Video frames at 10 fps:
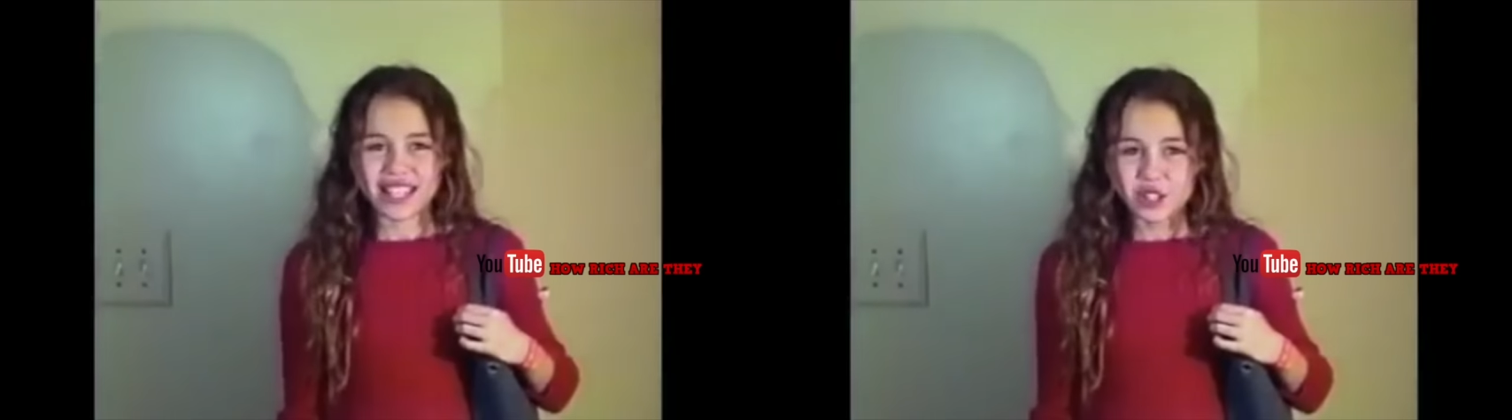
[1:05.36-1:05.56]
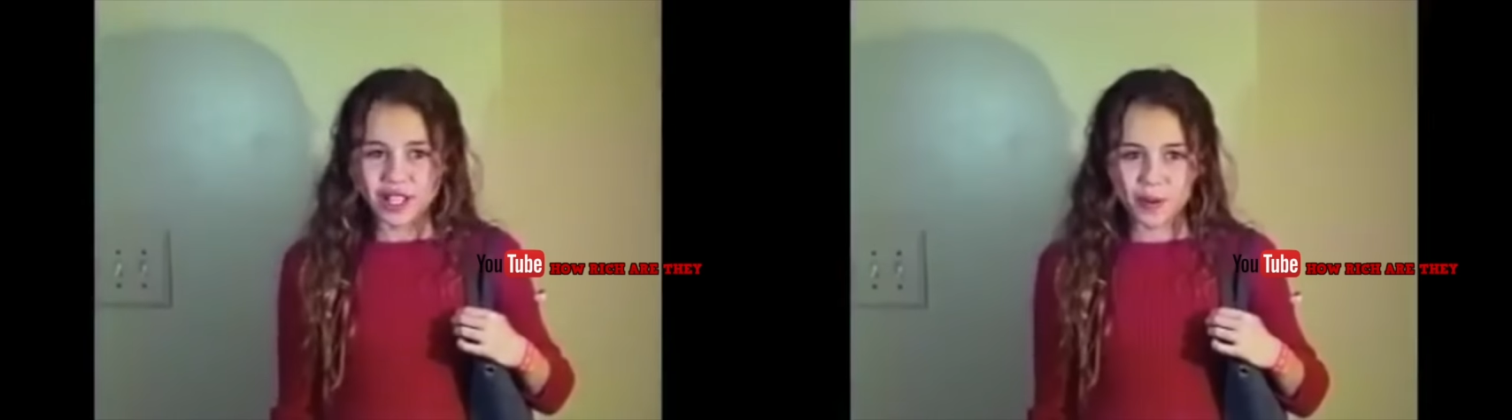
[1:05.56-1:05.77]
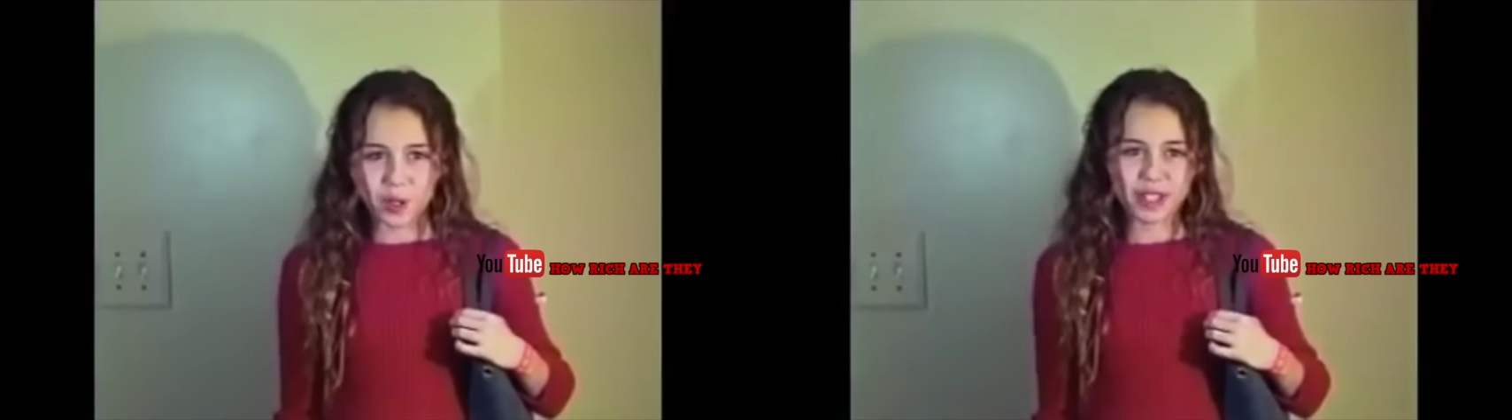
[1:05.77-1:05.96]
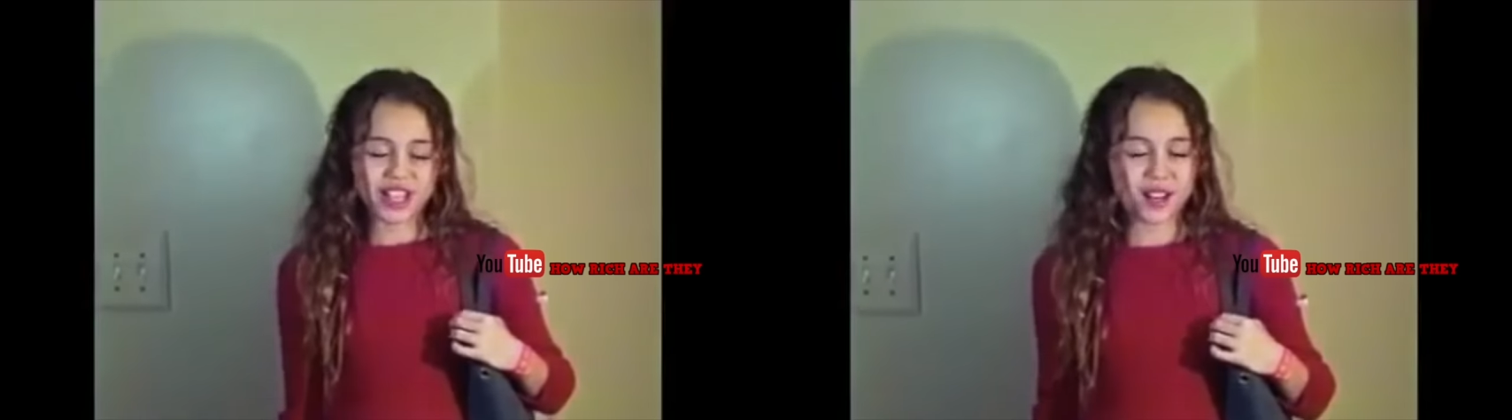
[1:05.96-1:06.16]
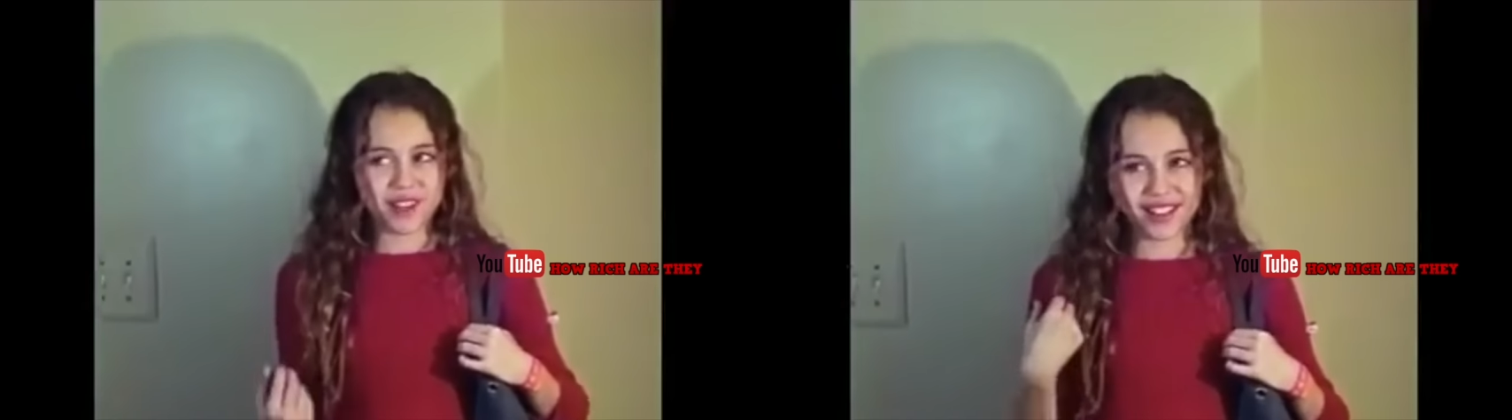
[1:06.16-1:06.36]
and
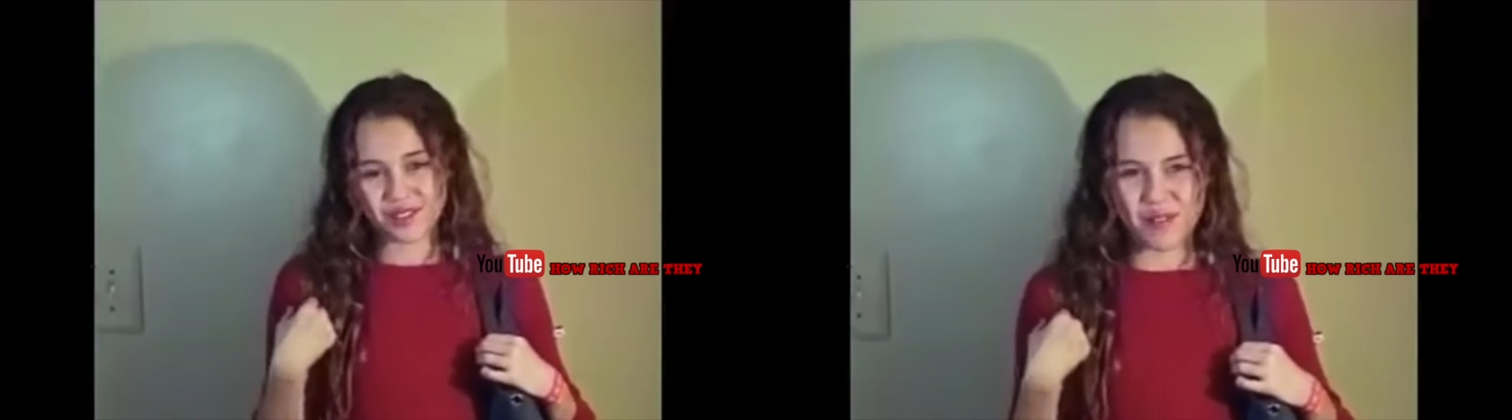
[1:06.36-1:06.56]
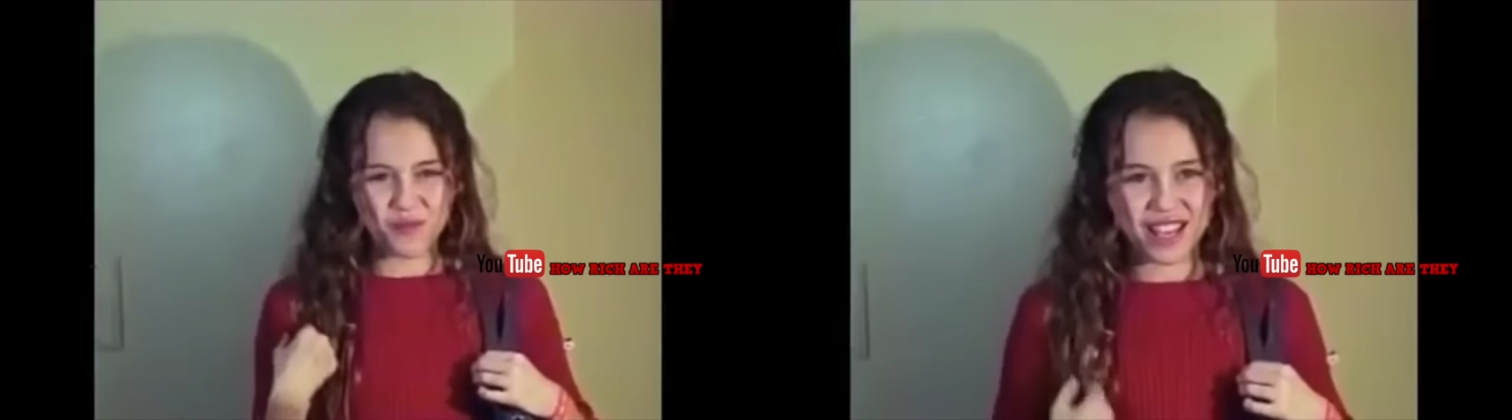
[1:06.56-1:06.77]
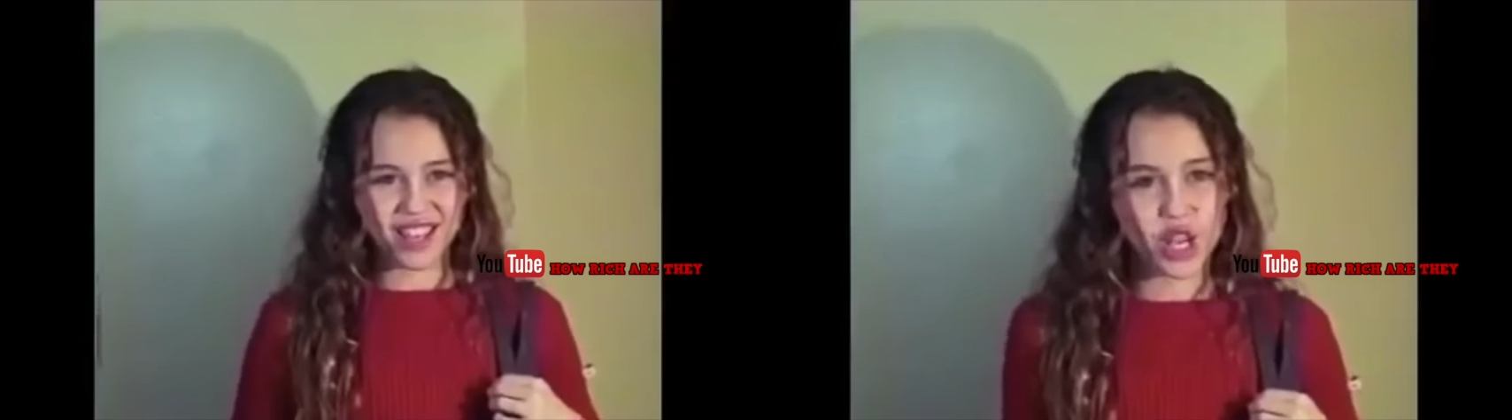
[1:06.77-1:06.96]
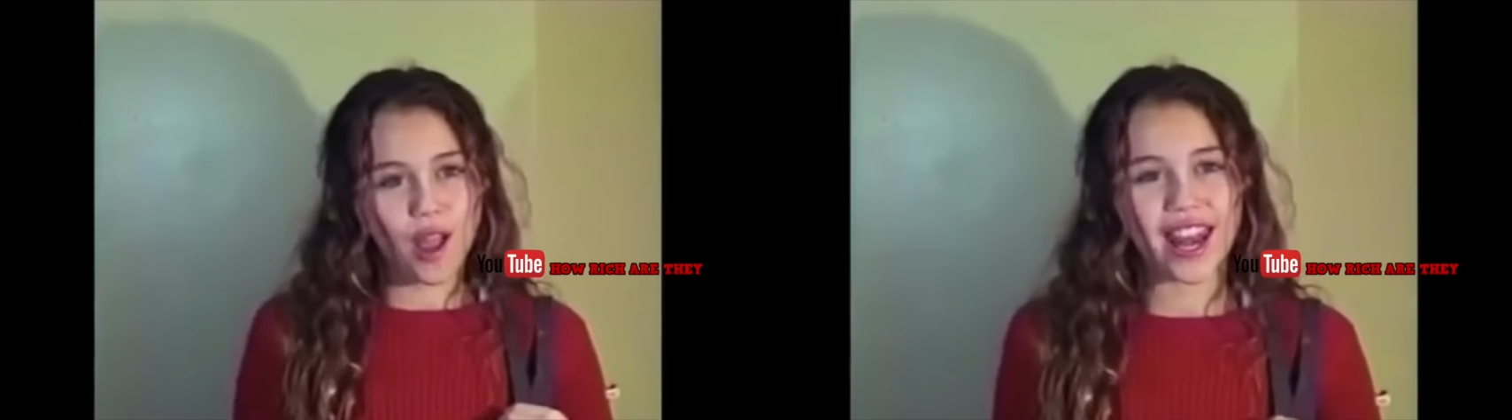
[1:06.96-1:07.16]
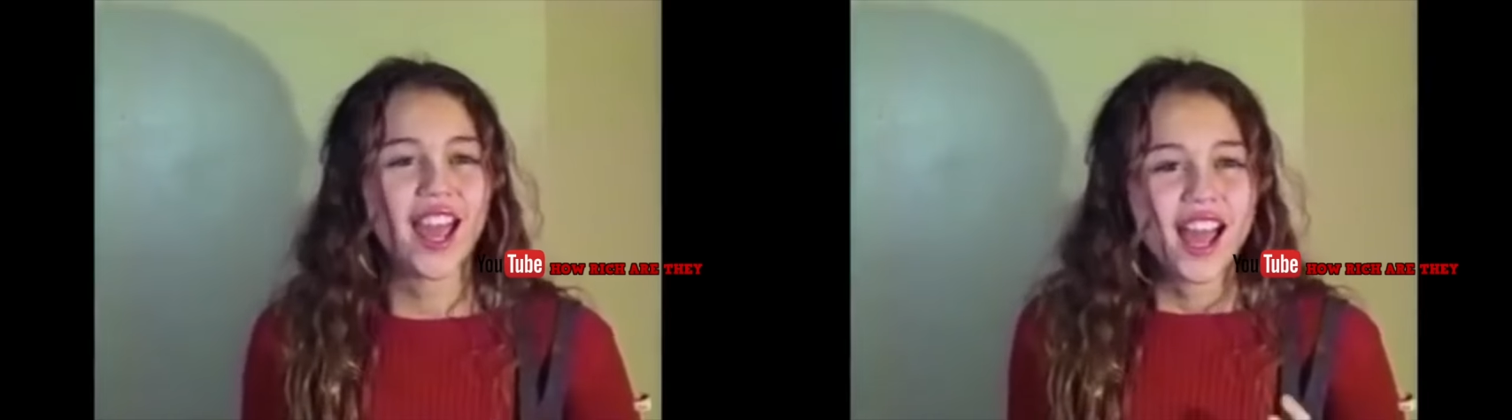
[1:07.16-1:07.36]
landed a role in the
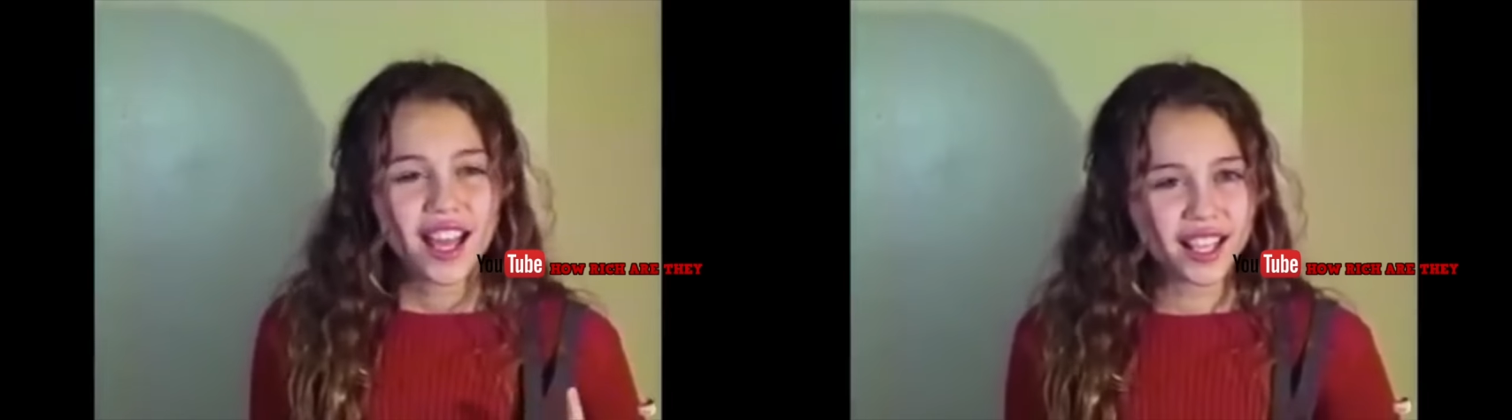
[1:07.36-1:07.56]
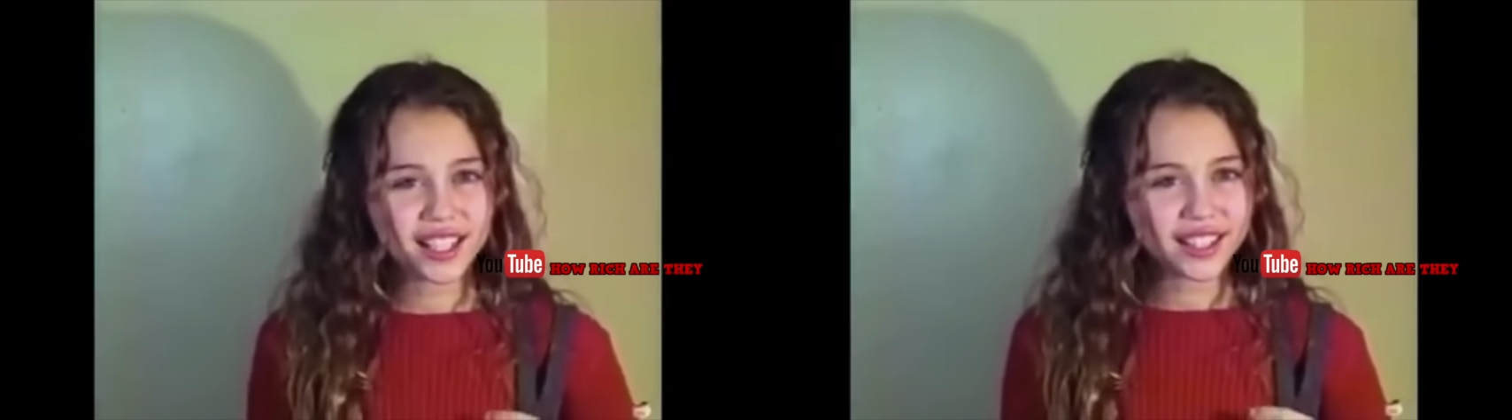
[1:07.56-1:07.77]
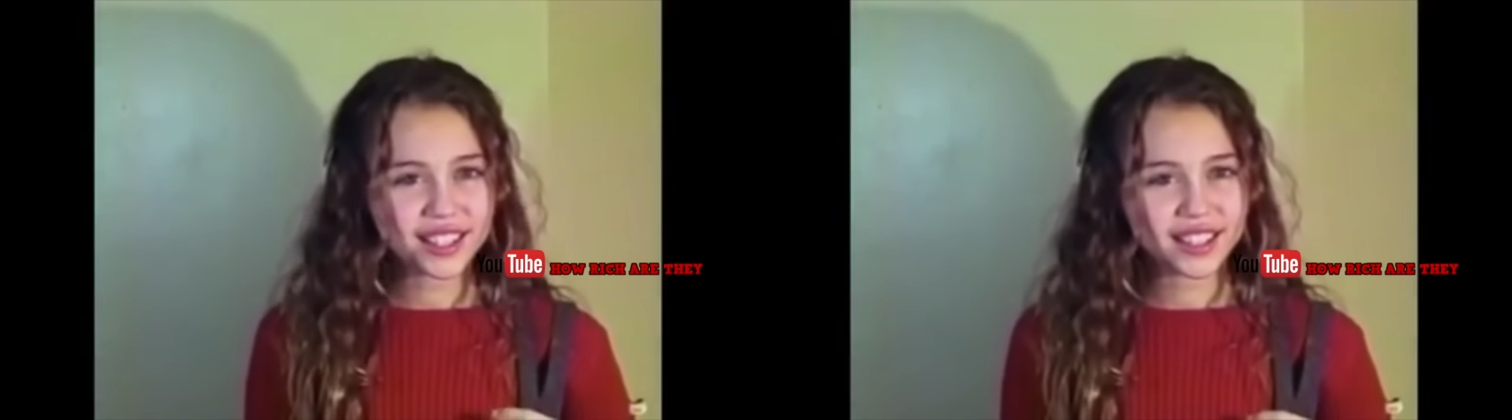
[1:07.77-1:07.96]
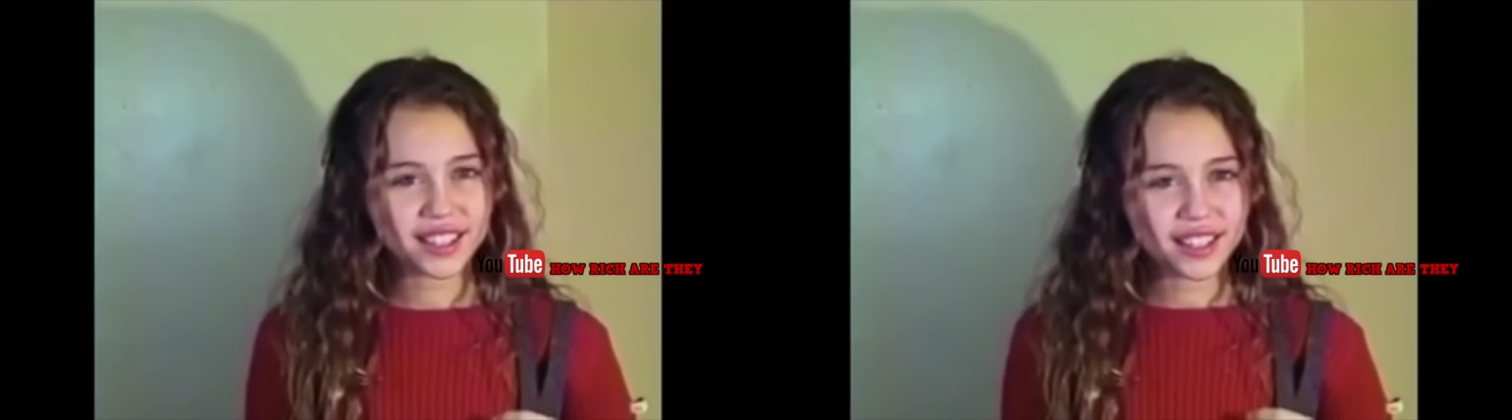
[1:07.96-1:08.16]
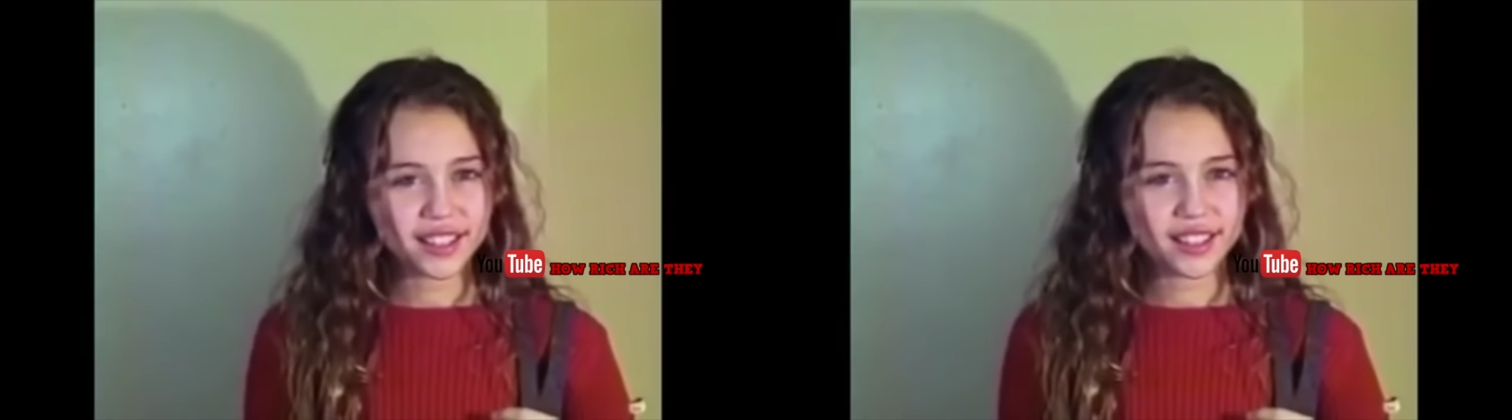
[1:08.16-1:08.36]
film called Big
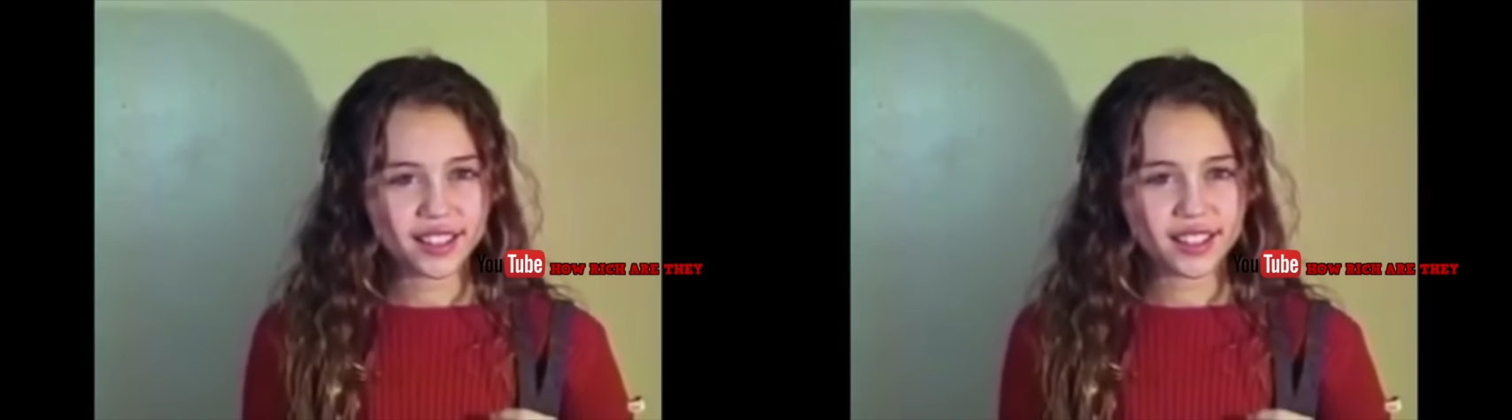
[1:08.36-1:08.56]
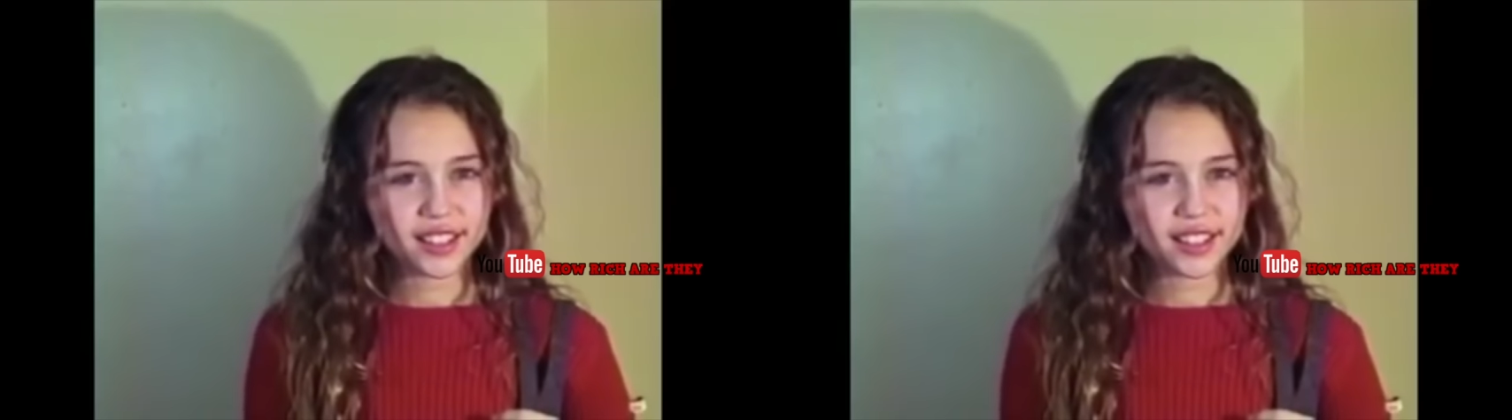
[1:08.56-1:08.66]
Fish.